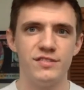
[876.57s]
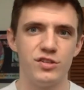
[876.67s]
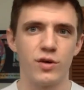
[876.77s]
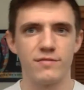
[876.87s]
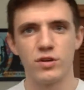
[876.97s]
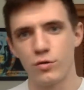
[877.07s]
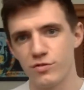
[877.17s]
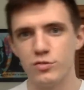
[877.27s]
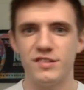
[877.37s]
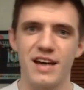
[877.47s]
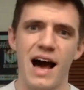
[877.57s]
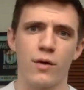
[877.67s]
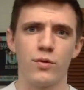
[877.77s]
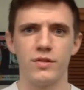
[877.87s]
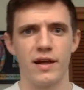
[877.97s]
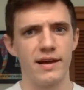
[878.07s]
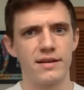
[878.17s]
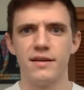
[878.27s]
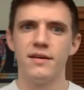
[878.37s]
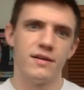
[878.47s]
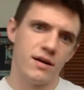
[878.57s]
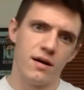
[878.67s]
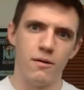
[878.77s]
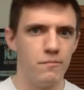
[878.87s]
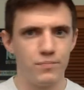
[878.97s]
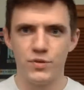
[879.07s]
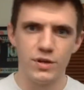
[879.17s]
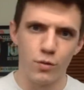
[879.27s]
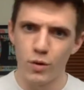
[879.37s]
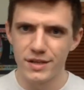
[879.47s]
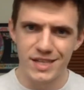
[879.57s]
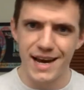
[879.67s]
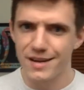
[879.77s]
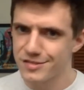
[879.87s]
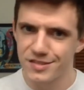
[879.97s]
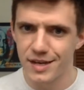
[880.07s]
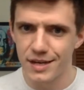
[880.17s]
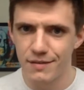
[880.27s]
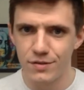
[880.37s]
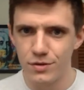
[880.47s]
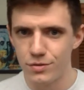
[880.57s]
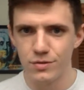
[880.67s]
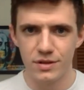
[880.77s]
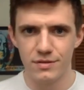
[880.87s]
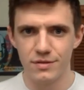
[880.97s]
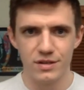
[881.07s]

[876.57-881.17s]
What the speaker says: You don't have to go through this awkward, what tasks can I give you, and,